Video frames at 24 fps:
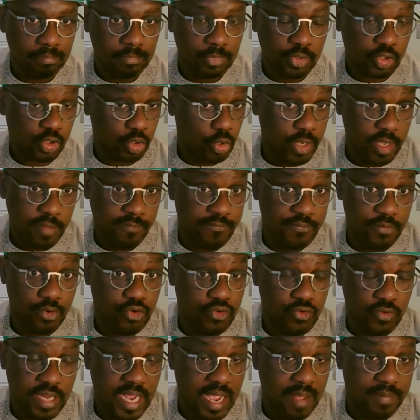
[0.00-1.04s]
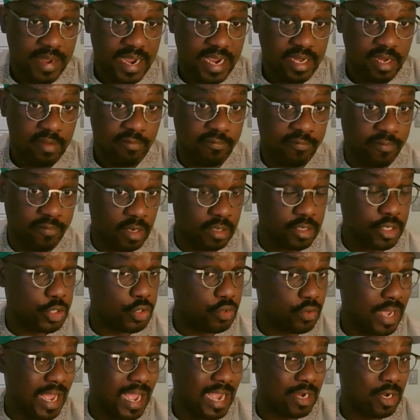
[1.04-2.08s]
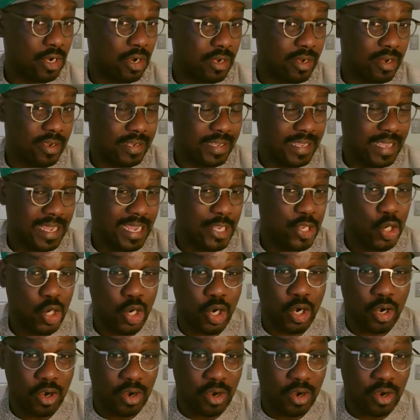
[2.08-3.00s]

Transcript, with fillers: So if you do that by default, you are going to get your